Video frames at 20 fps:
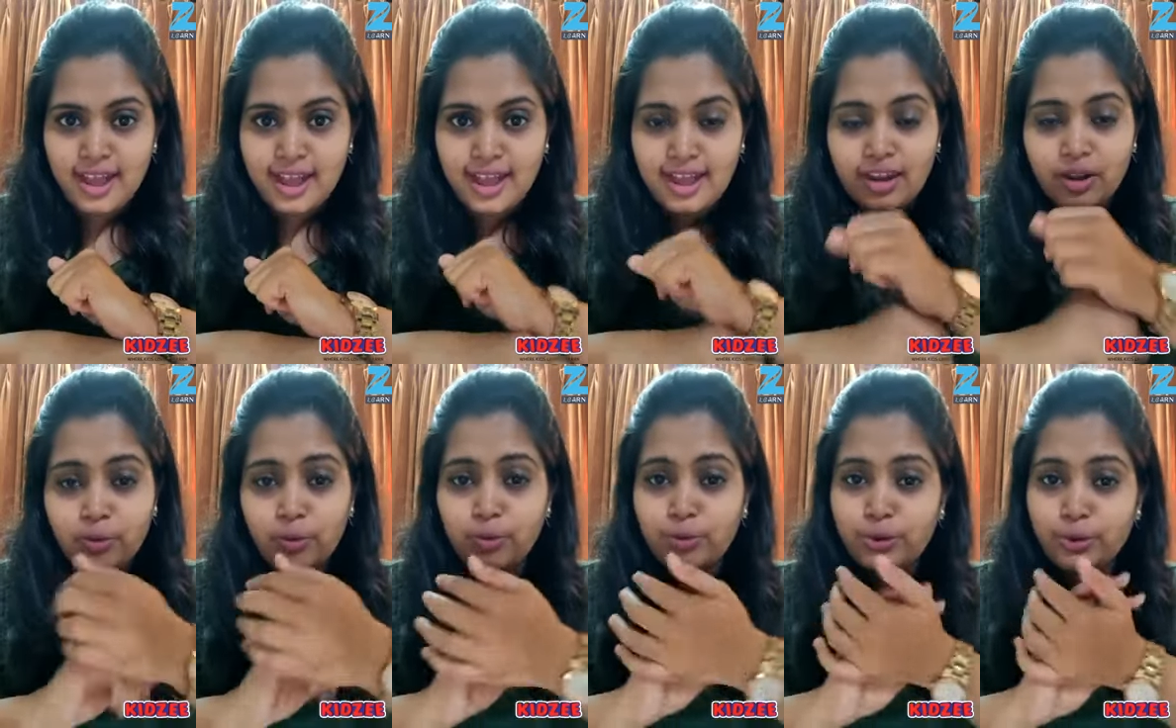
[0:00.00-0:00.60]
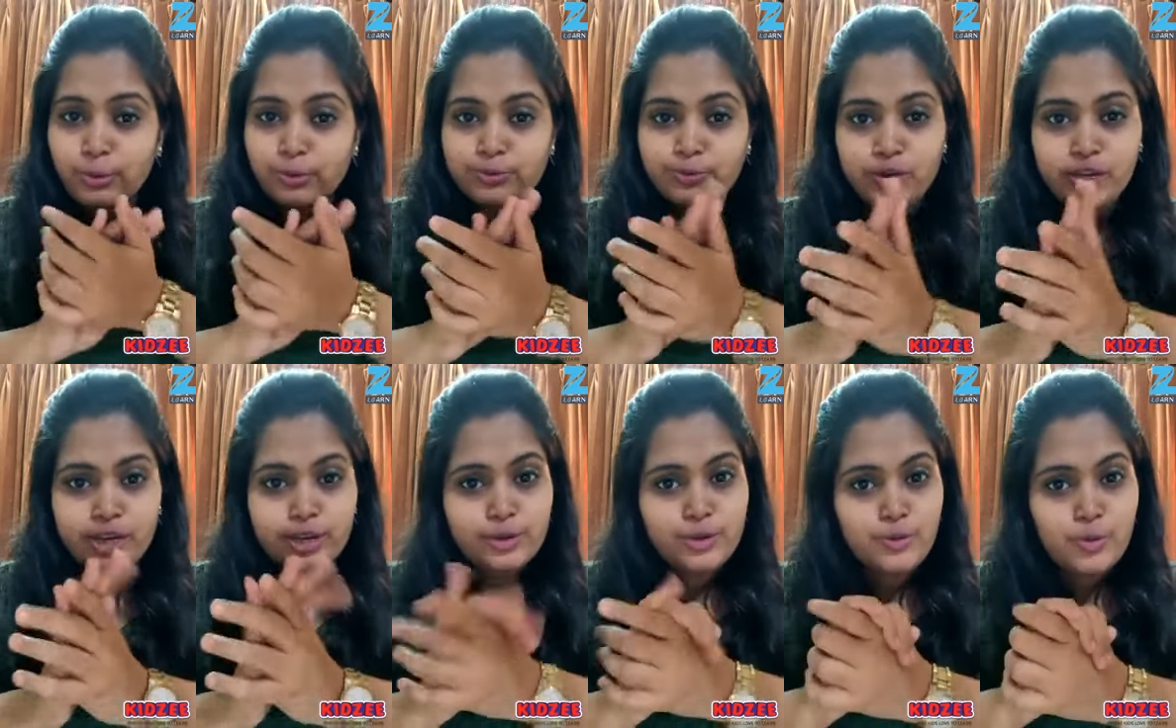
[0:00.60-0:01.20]
And don't
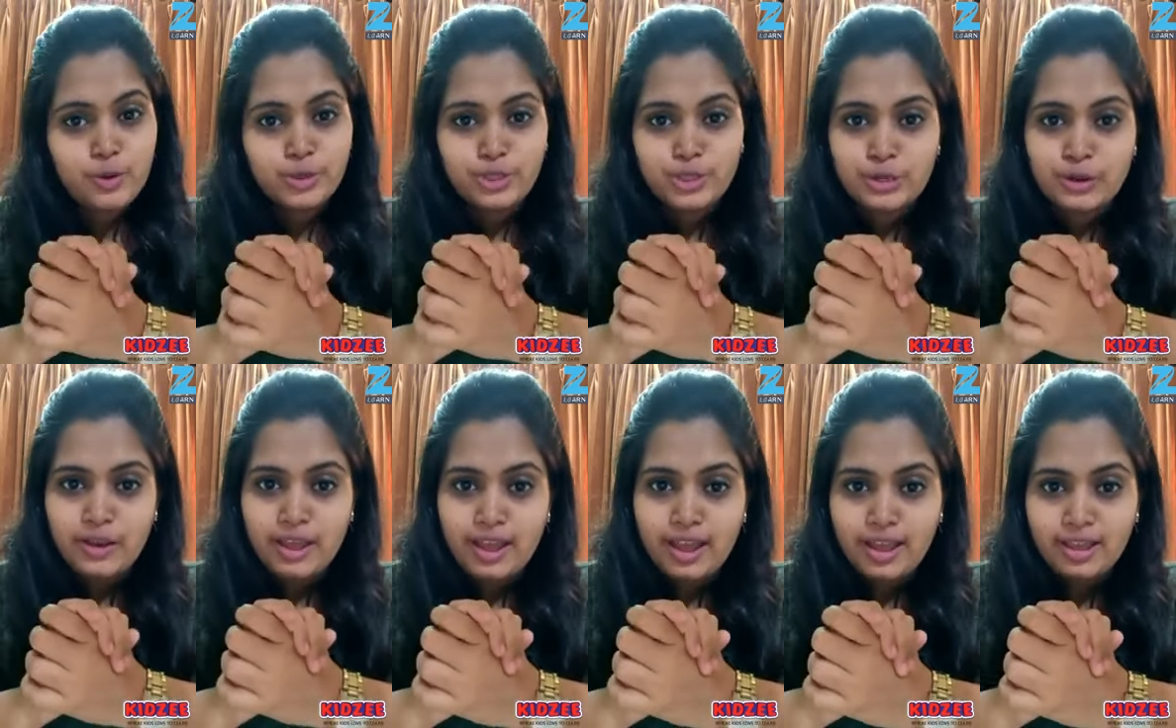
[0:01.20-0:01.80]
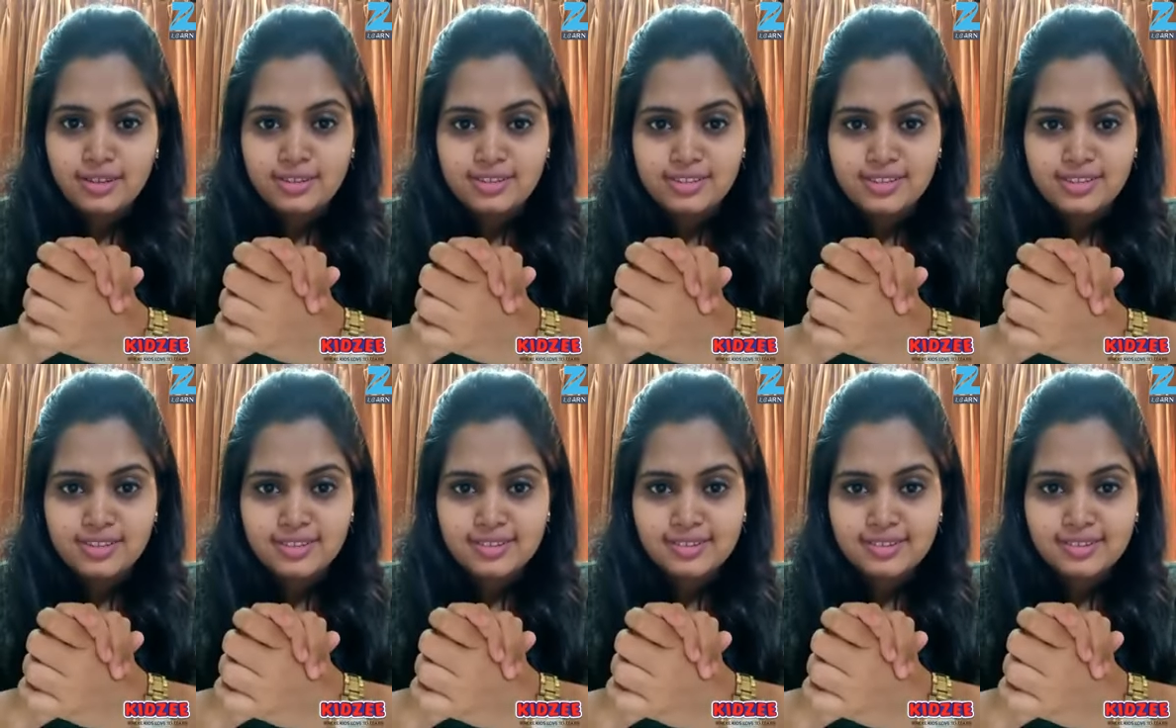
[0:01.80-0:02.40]
forget to wash your
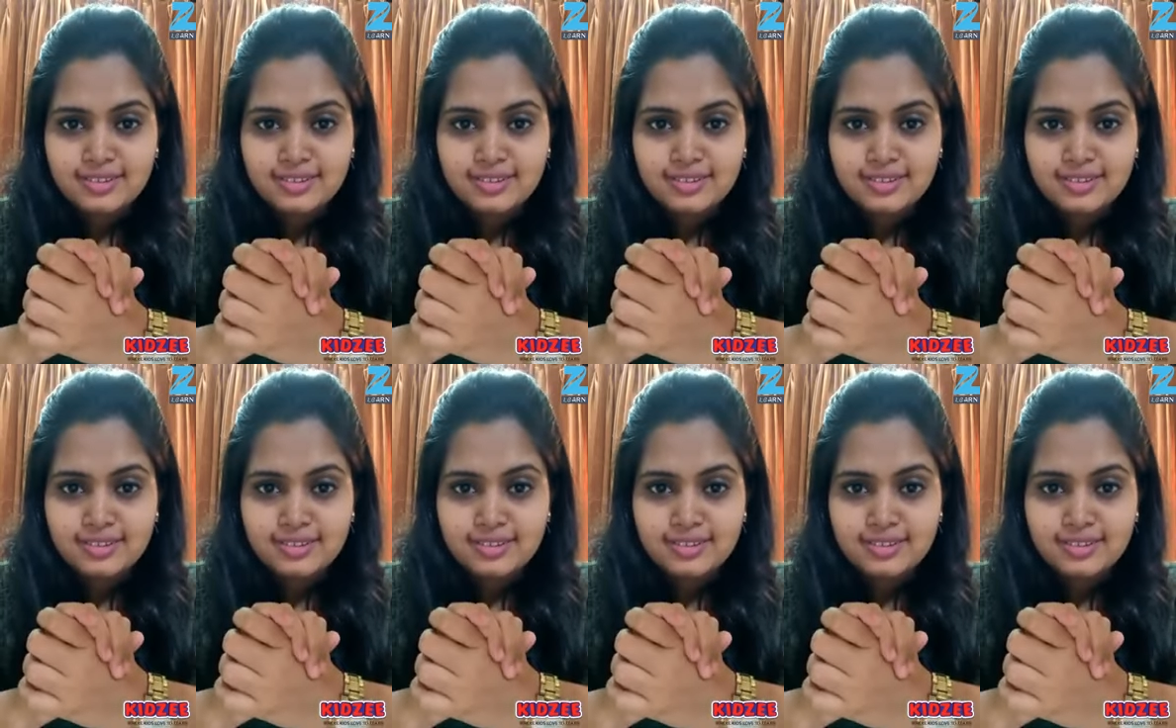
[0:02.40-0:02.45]
hands.